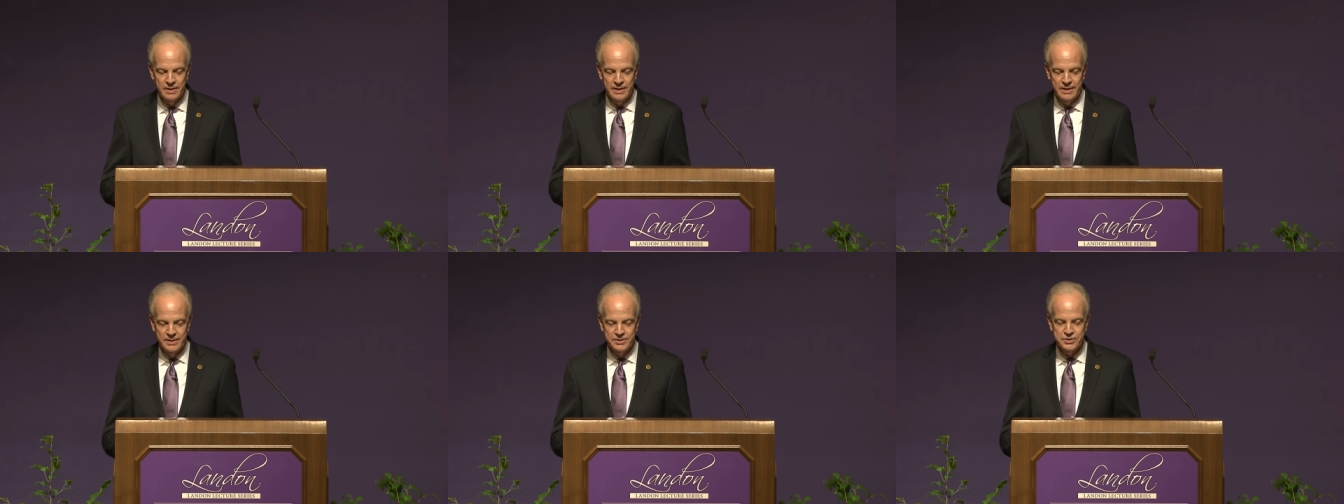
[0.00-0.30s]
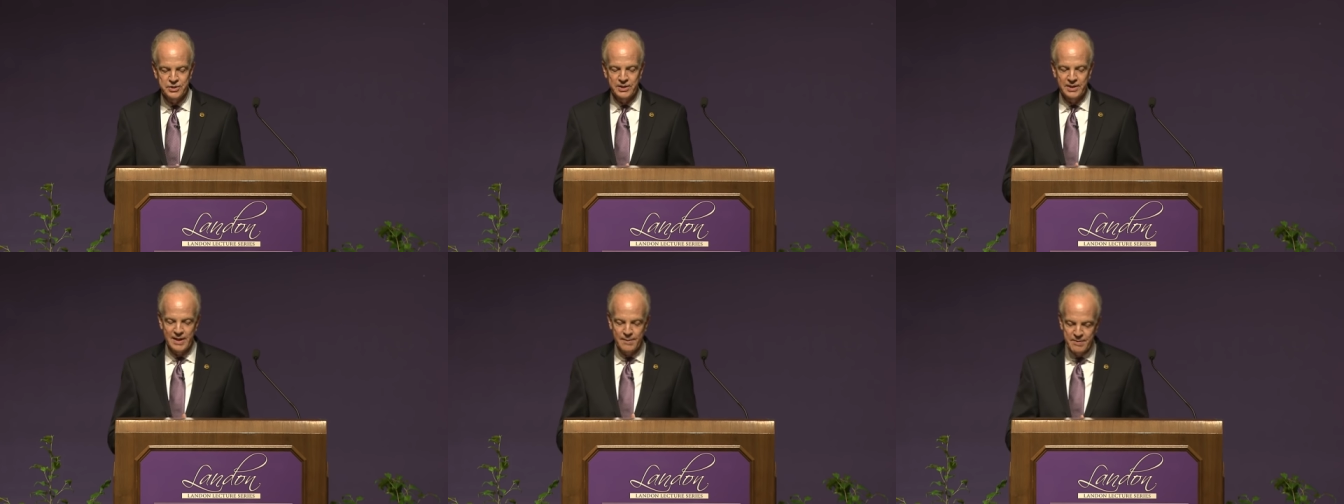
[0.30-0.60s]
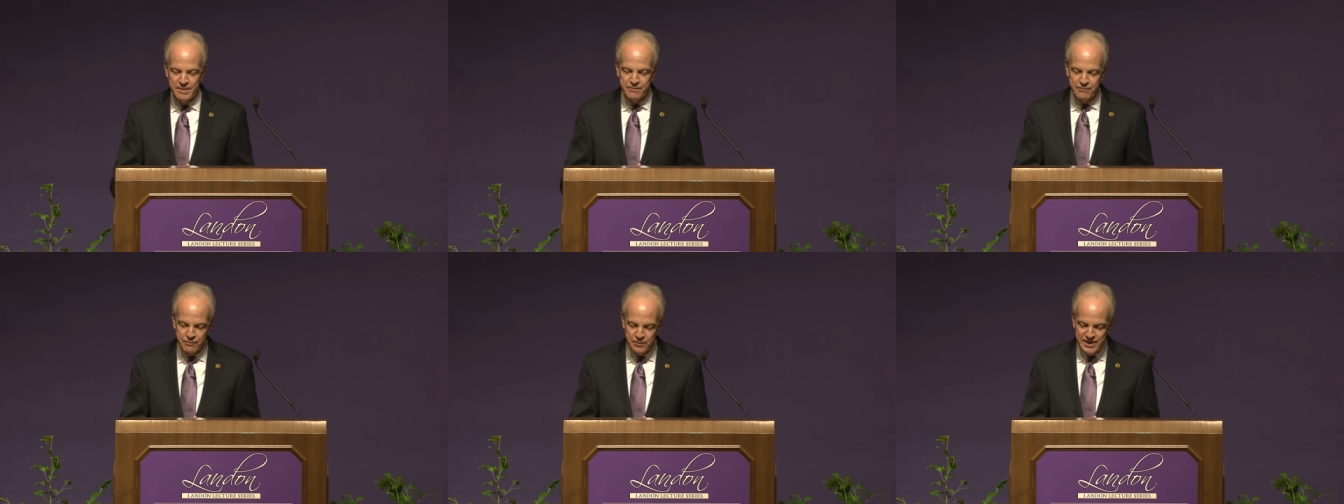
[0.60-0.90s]
and to
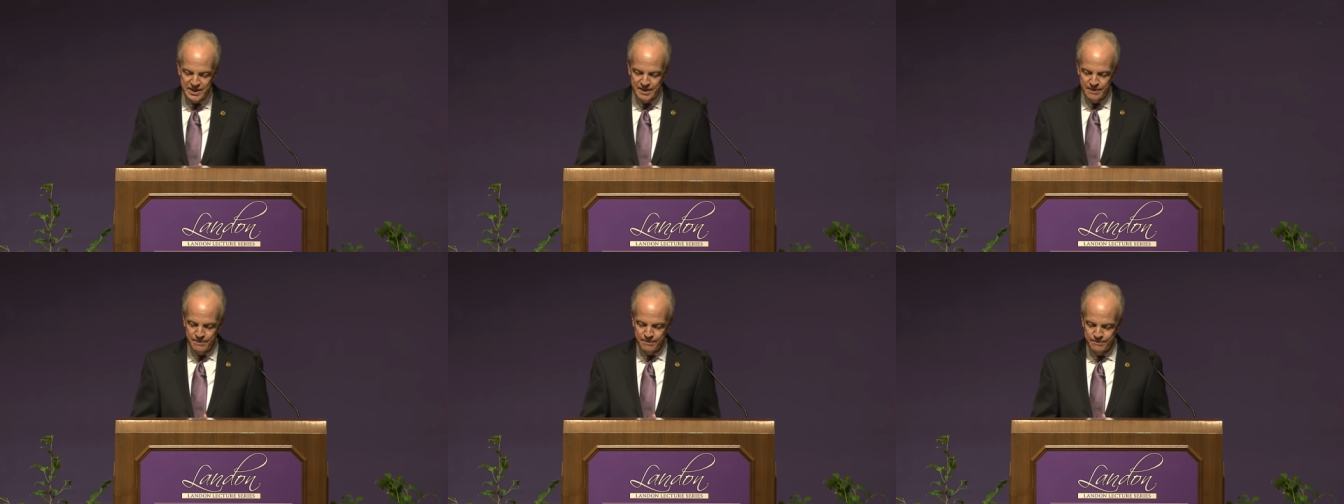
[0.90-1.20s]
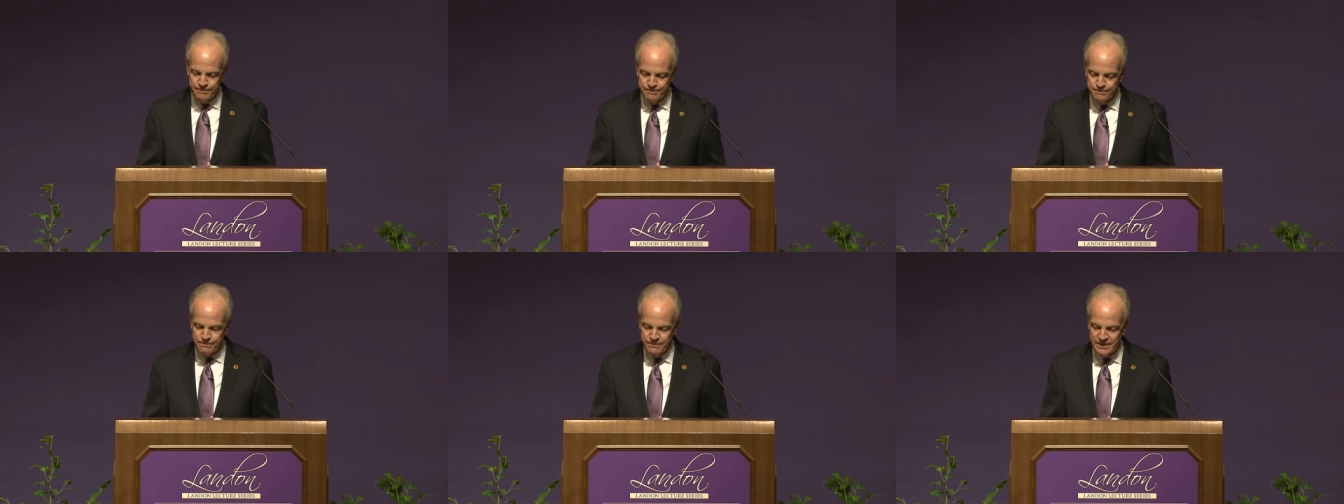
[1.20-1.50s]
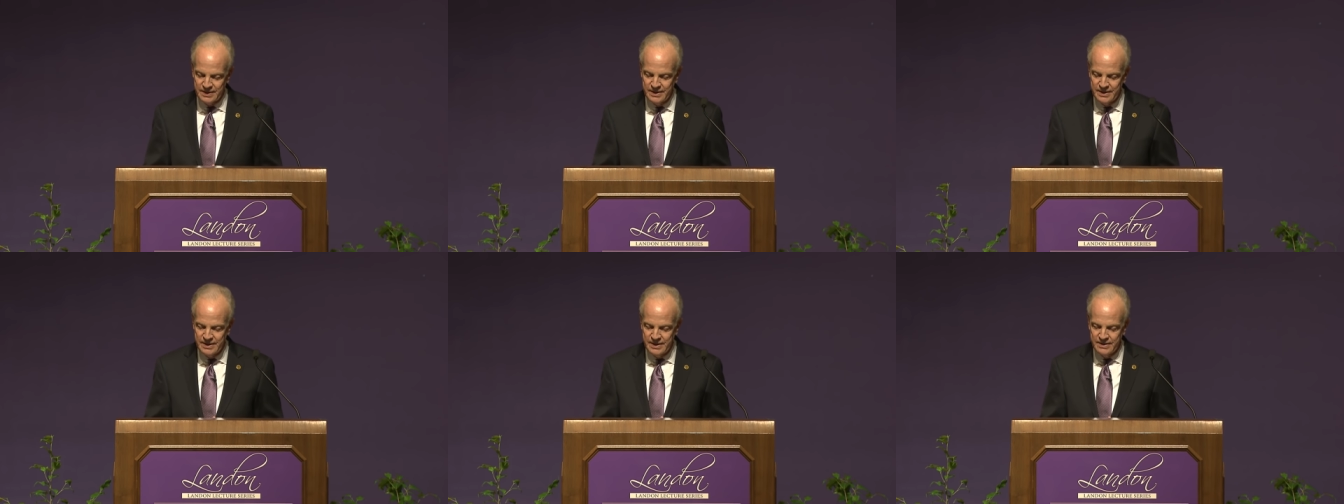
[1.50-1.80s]
limit freedom
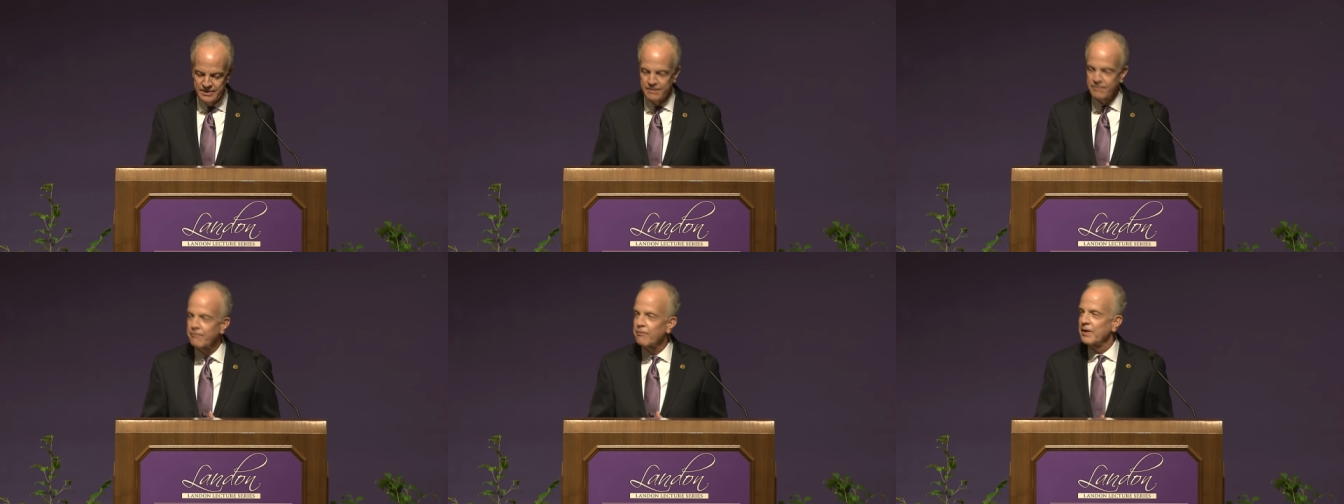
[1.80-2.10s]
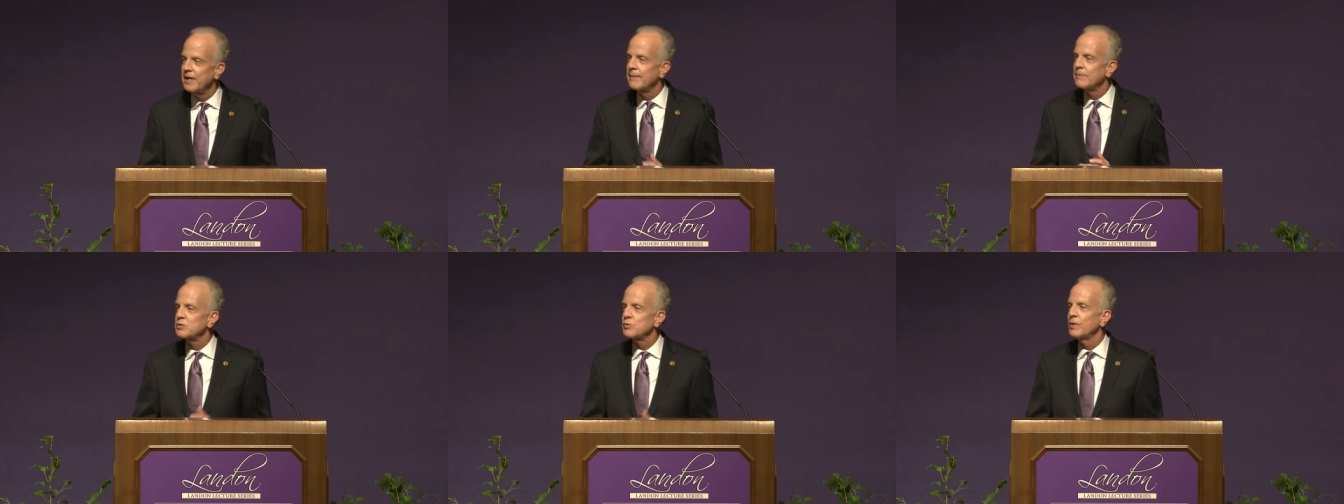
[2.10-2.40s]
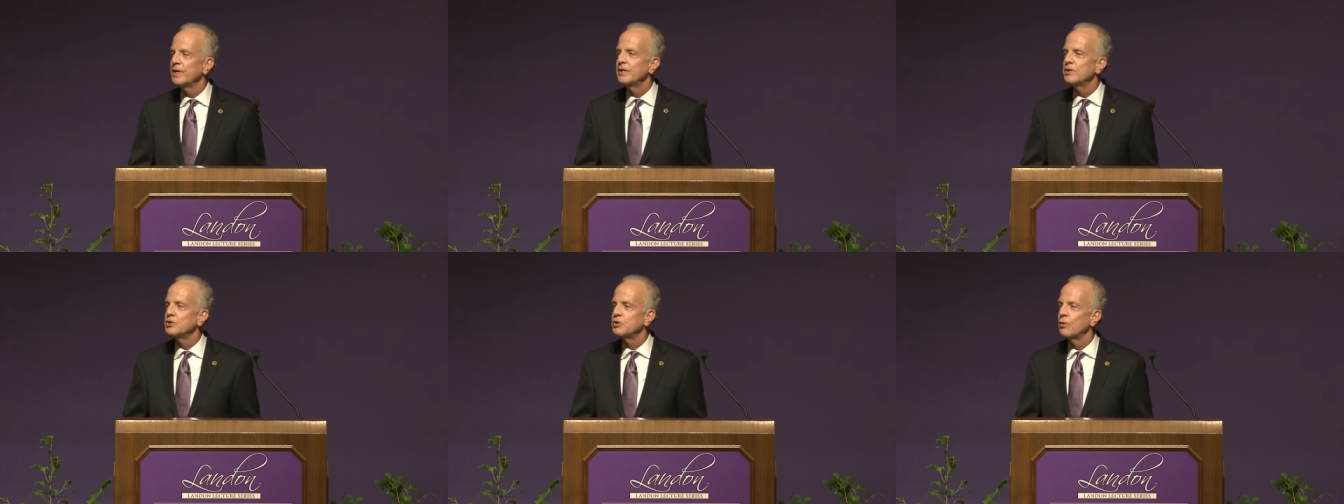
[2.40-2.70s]
the freedoms
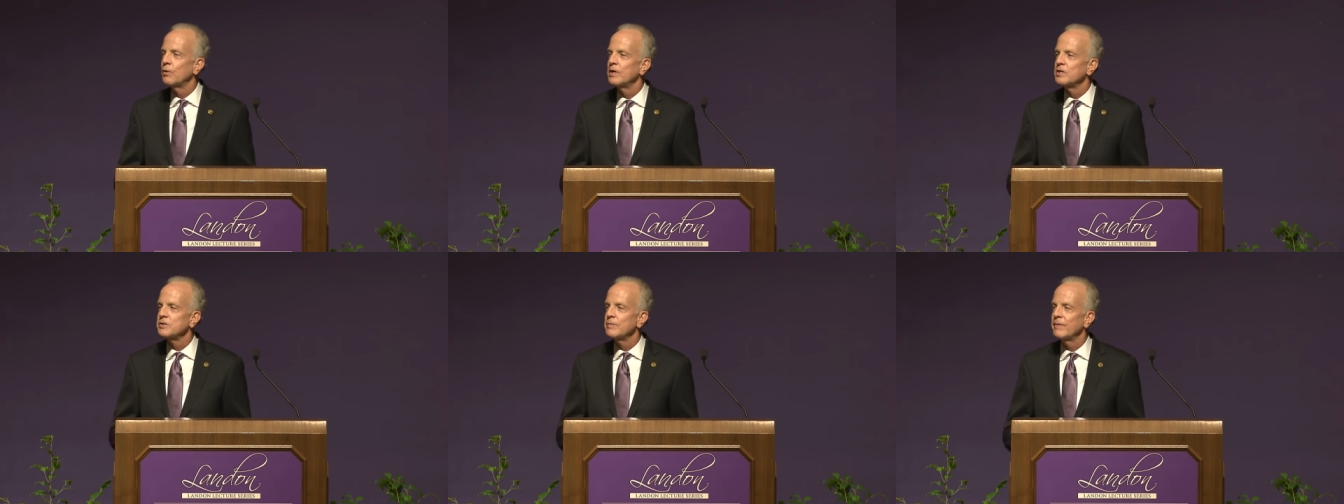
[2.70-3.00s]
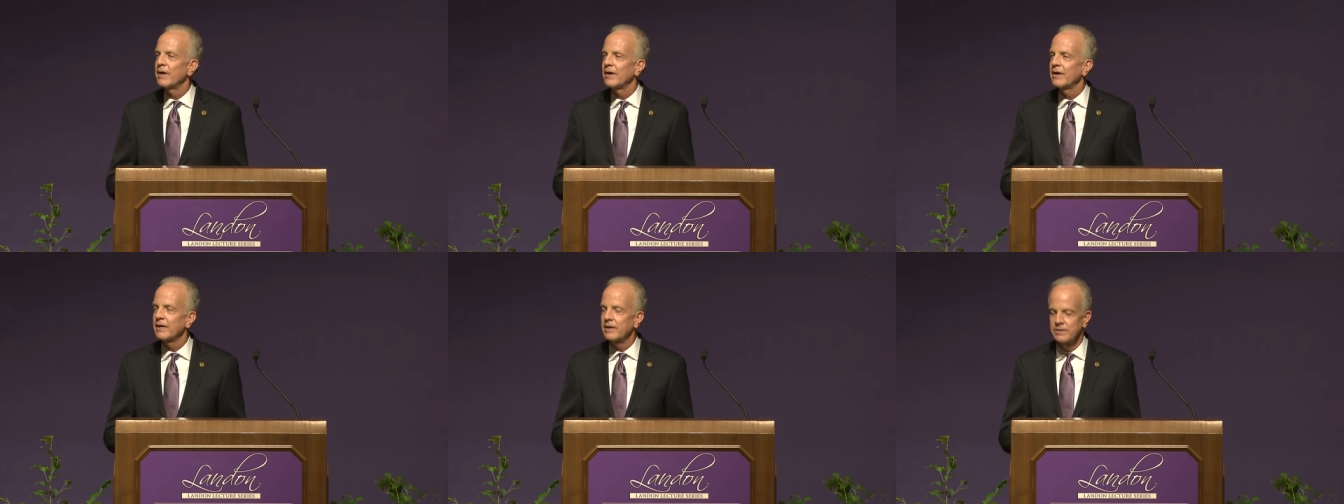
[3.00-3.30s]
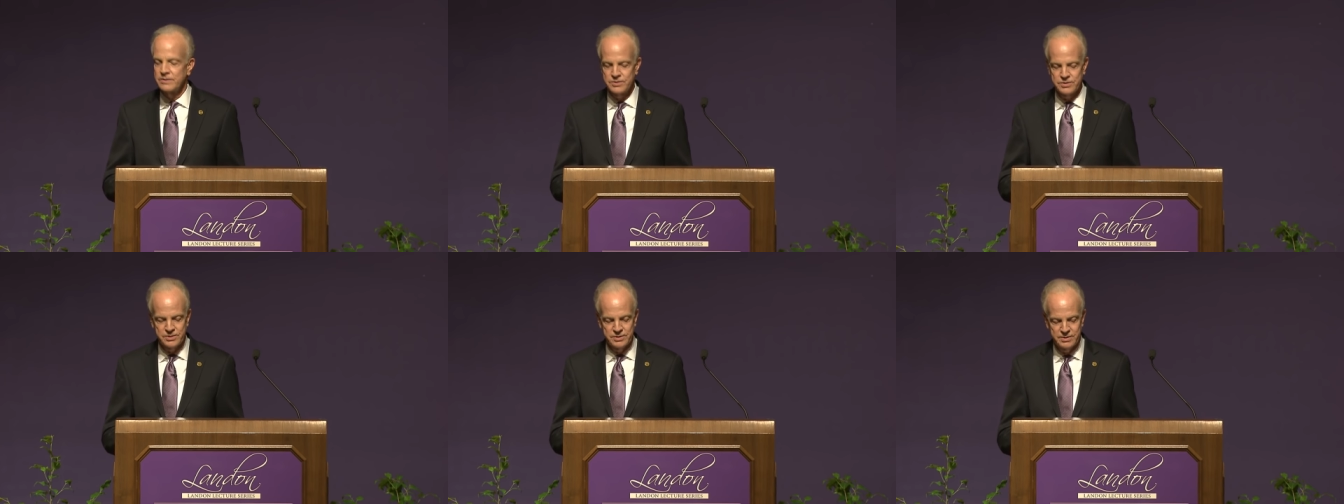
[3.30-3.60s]
we enjoy as
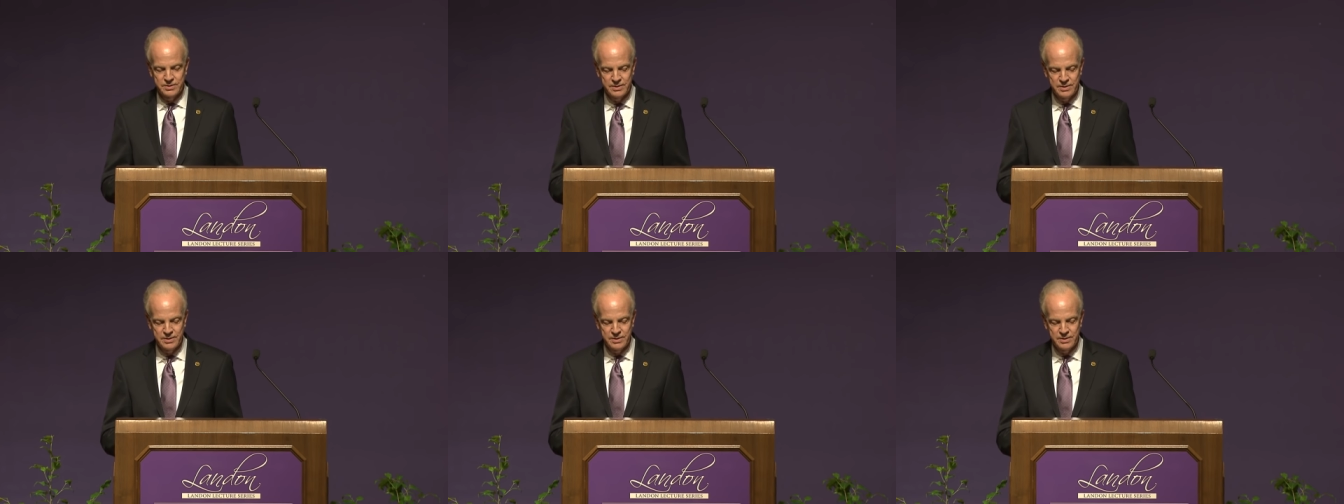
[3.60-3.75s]
Americans.